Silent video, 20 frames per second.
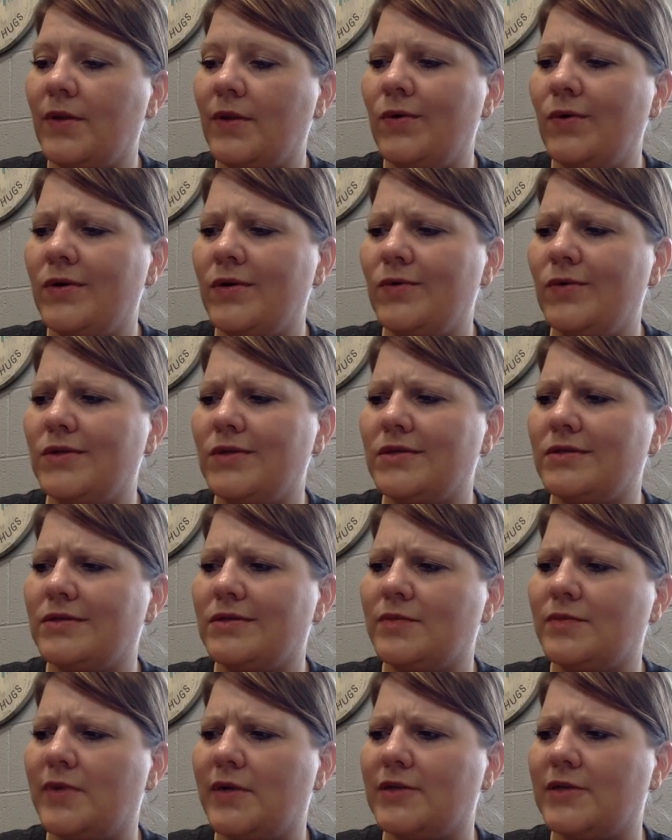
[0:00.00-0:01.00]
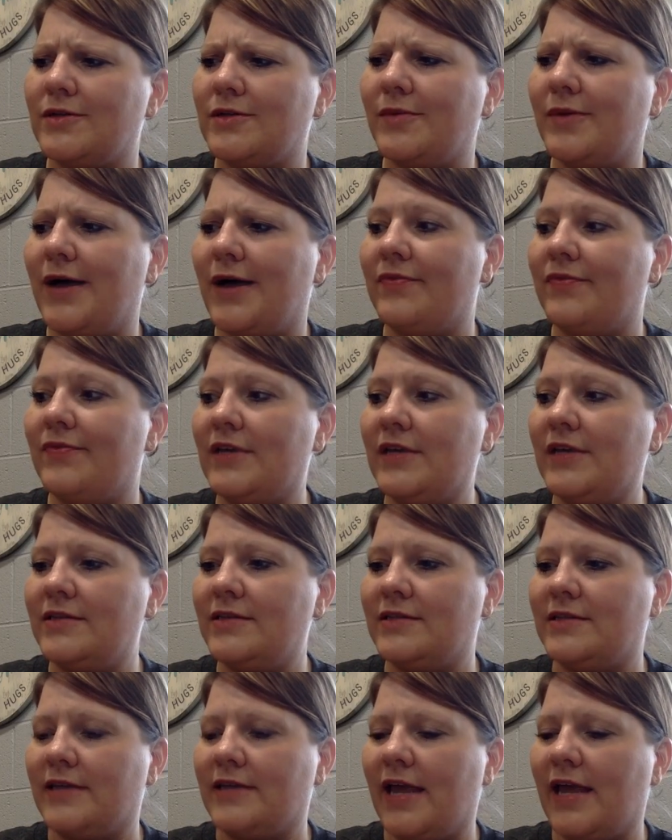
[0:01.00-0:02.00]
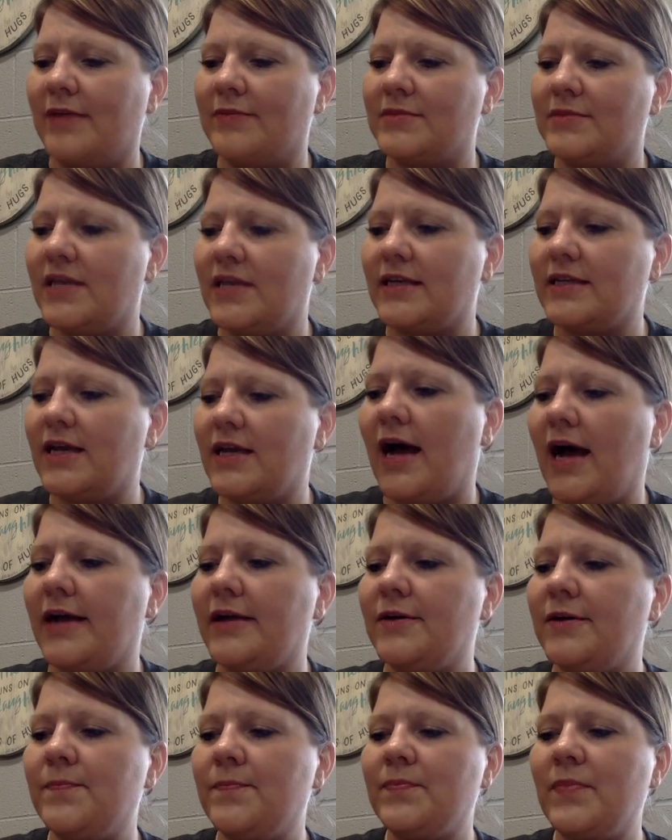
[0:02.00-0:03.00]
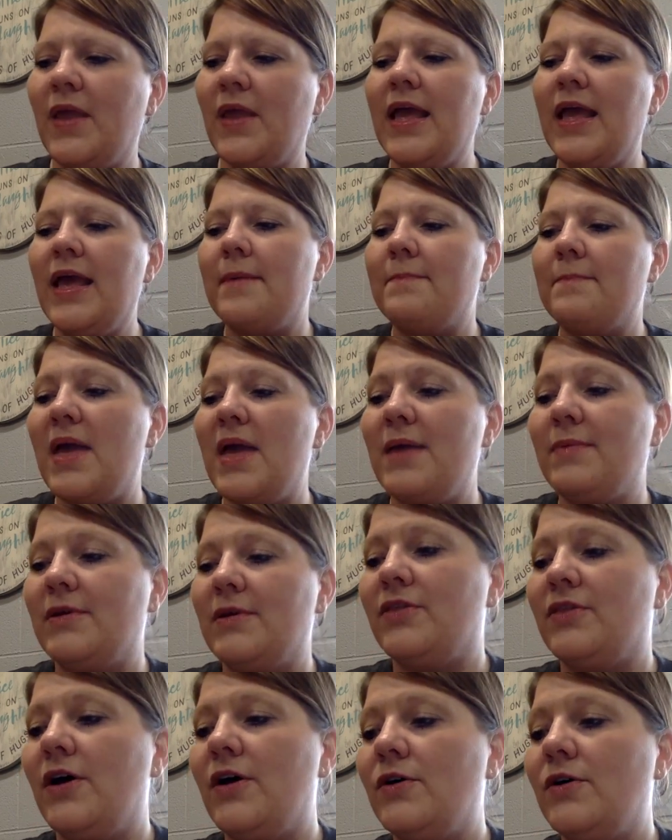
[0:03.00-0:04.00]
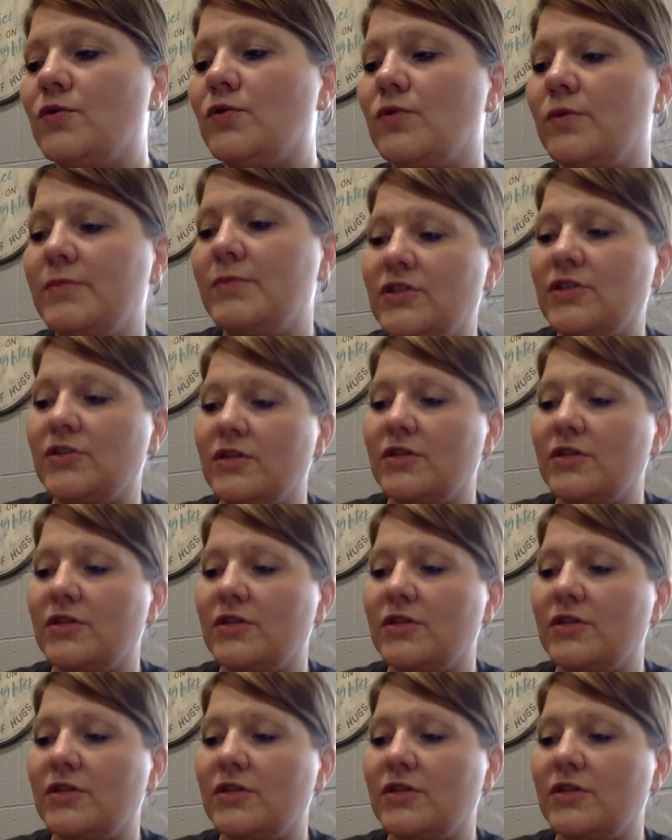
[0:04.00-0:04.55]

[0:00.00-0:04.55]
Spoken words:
Wonder what's so special about these games, said Kyle. Maybe those were Mr.